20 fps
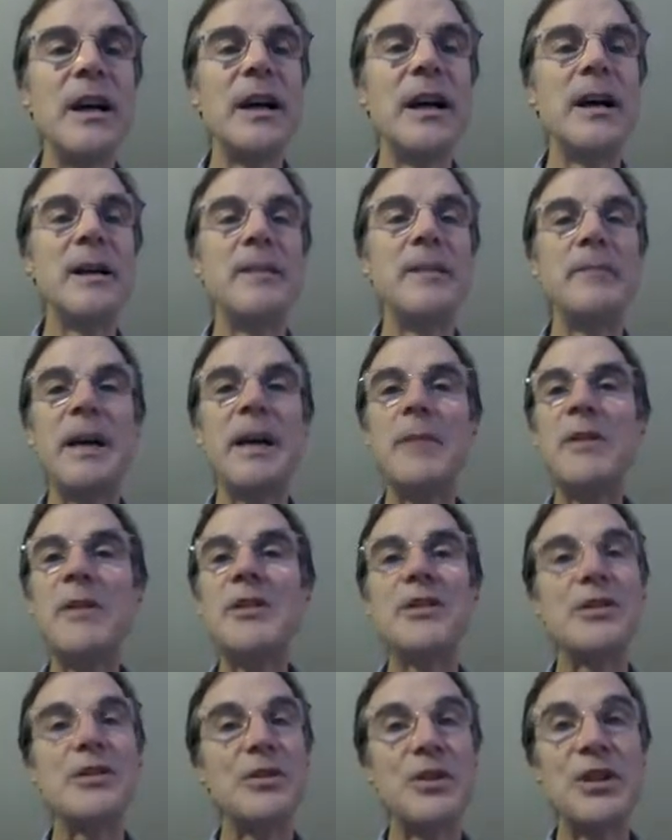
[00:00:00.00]
Um,
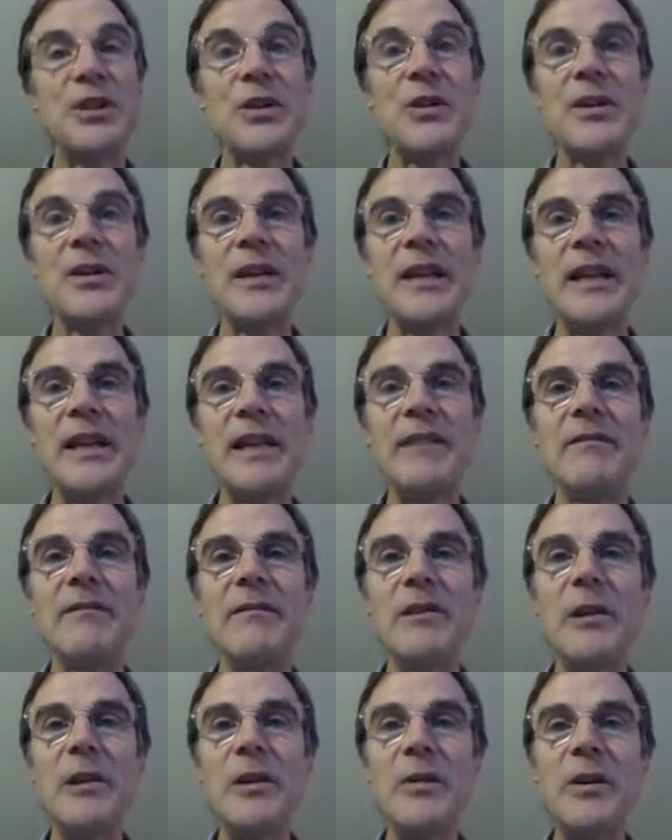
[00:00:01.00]
images are certainly
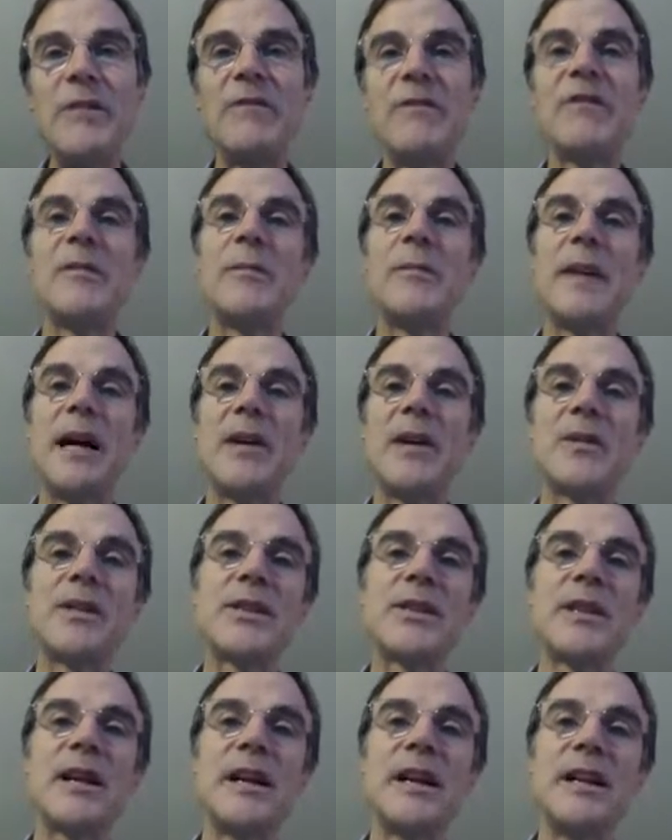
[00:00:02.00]
loaded from
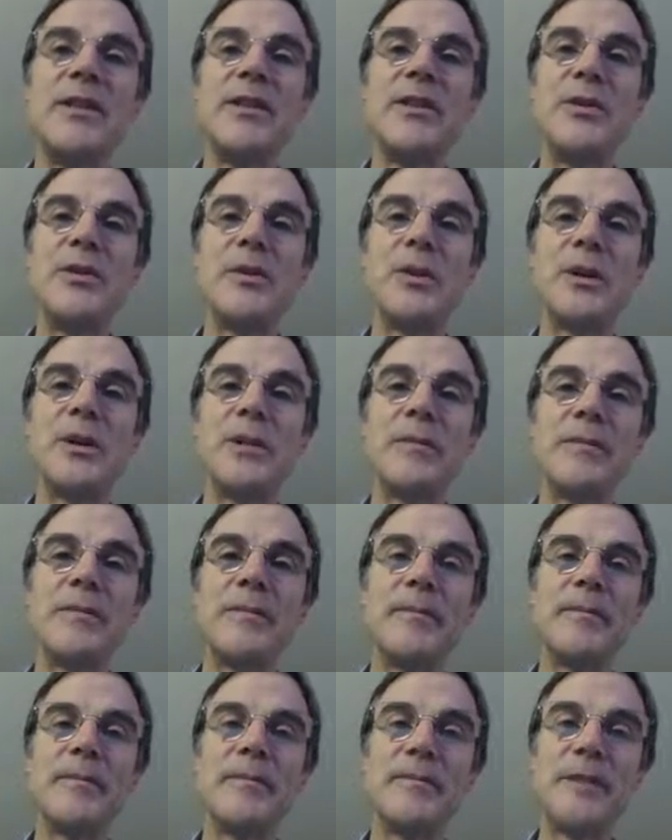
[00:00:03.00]
outside your
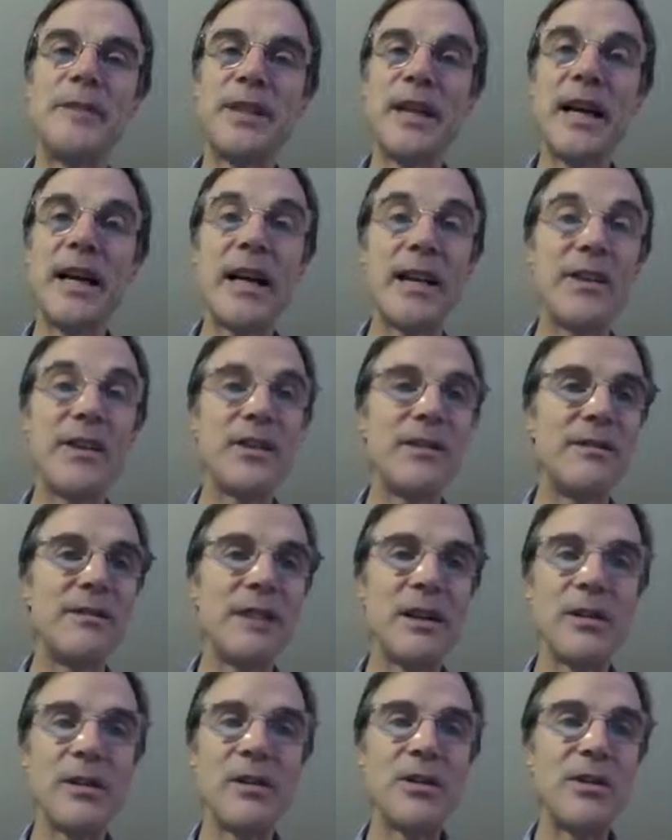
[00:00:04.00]
sketch. You
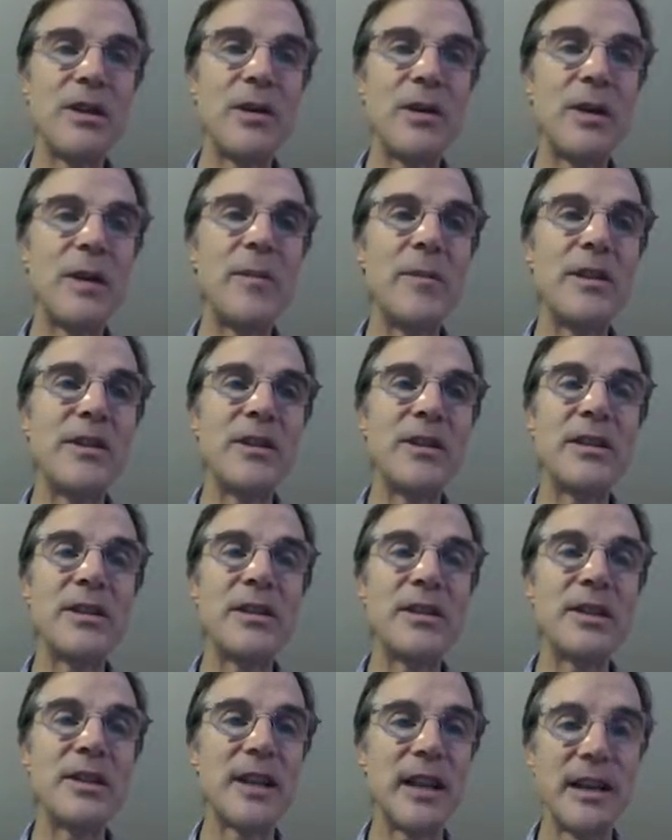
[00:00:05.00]
know, there's no image in the
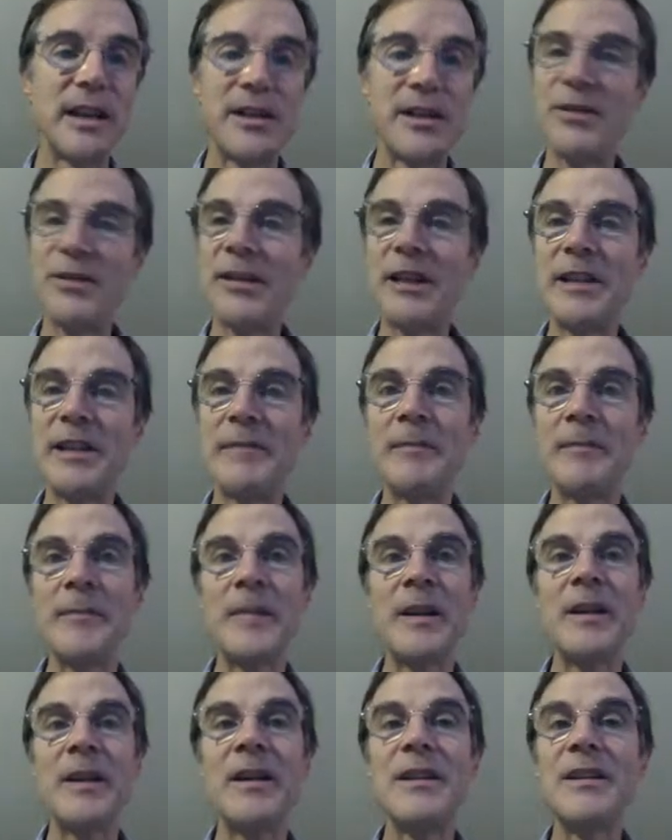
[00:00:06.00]
sketch, right?
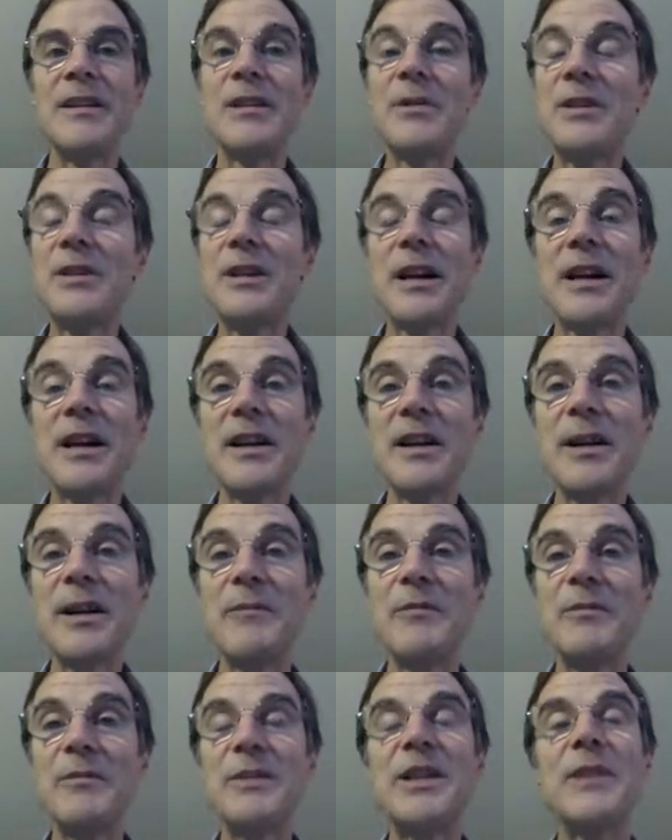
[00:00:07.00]
So it's got to come
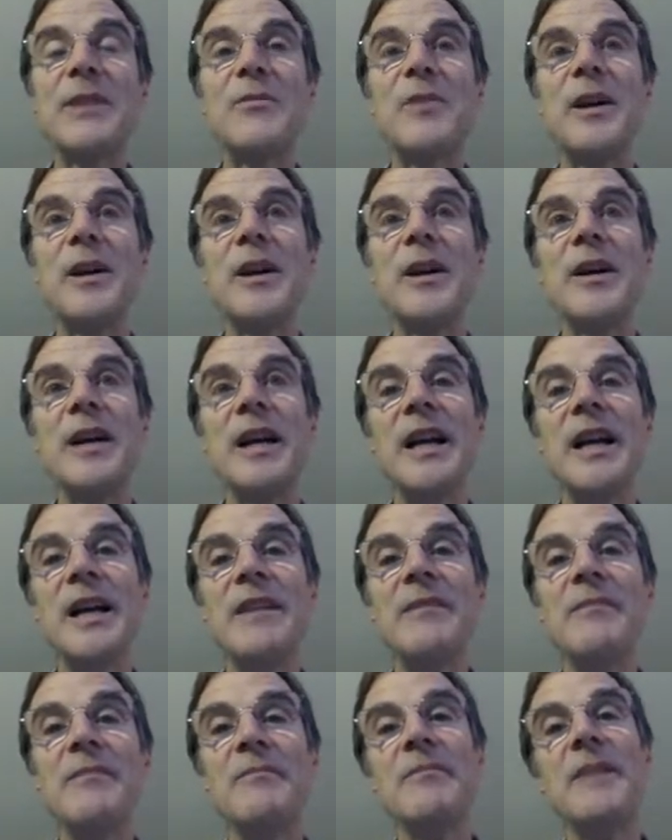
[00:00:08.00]
from somewhere,
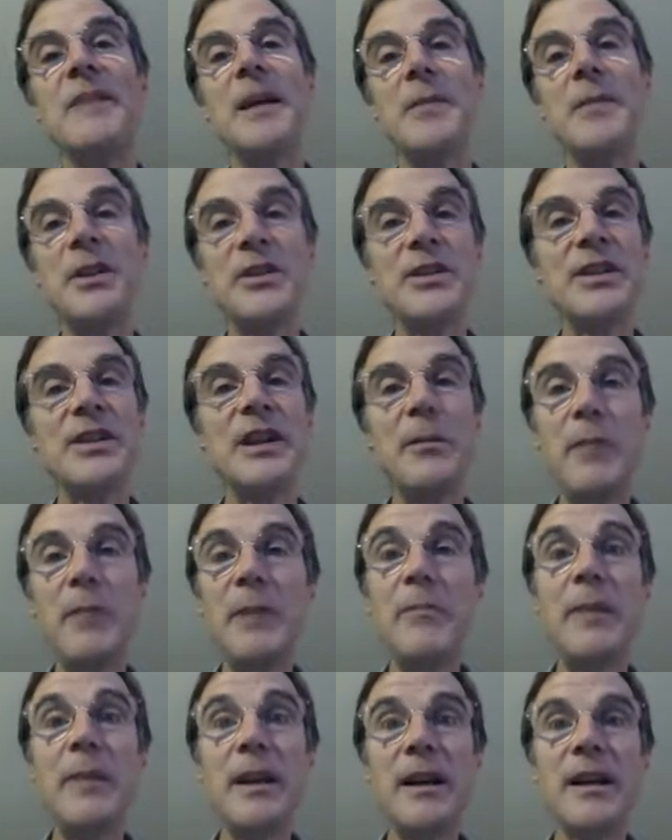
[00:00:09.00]
and images can be
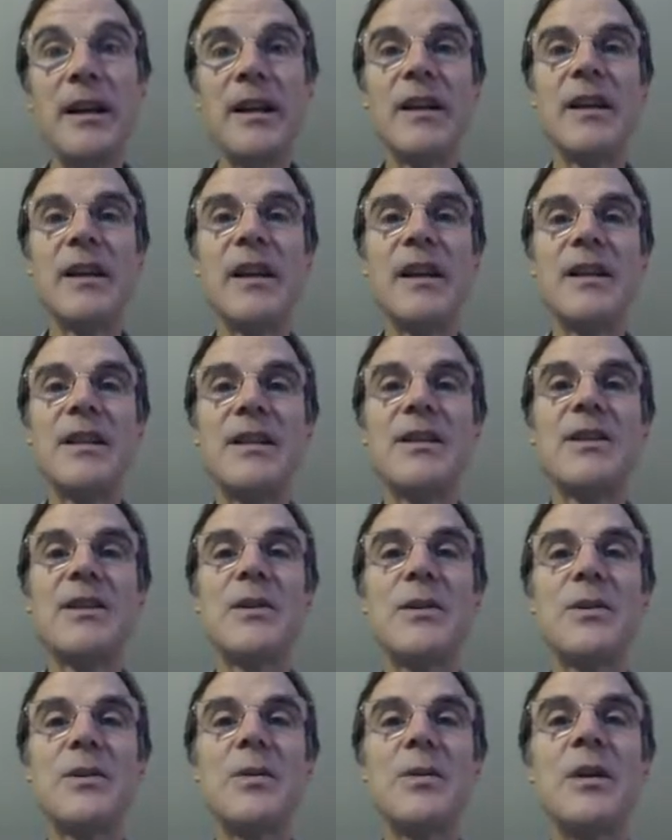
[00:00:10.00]
big, and
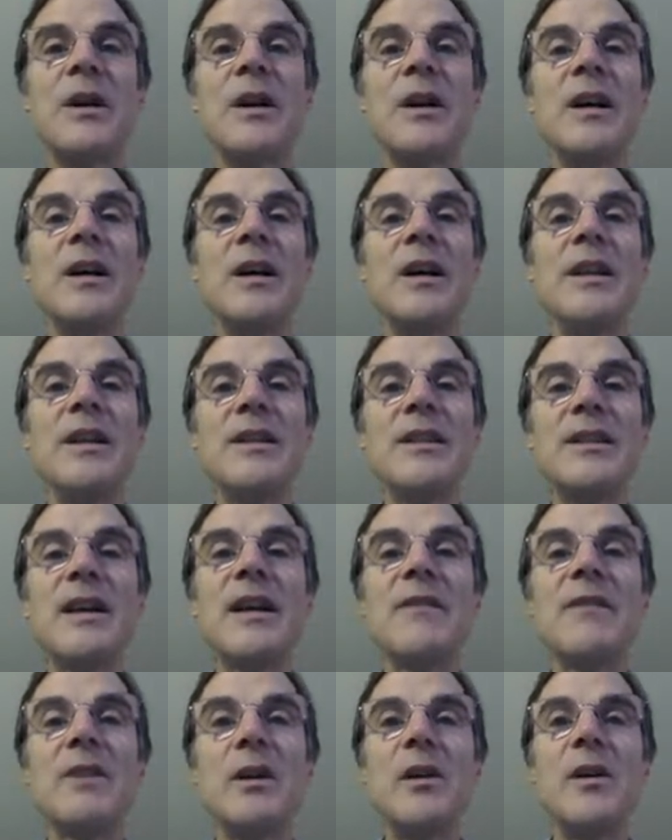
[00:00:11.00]
so it's kind
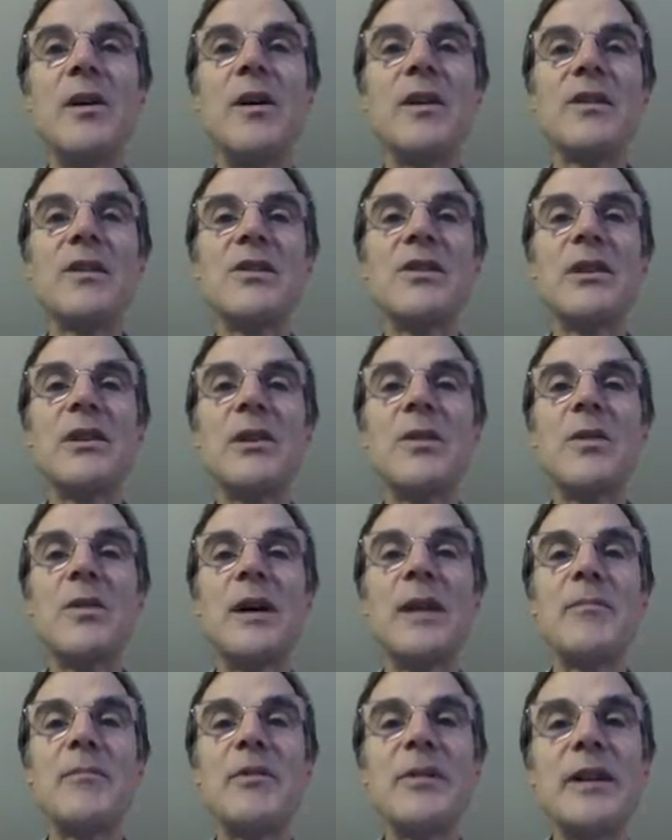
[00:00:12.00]
of a long, slow
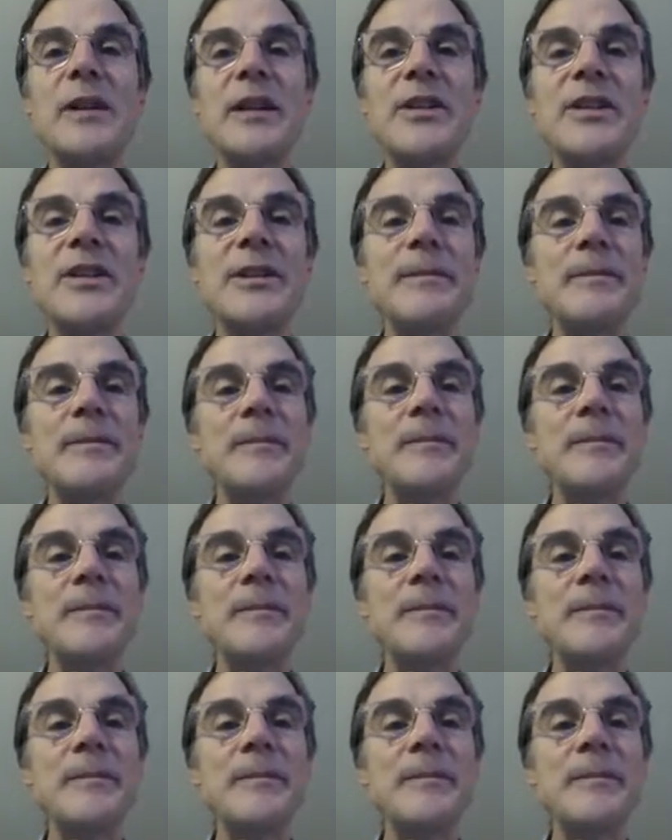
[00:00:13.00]
operation.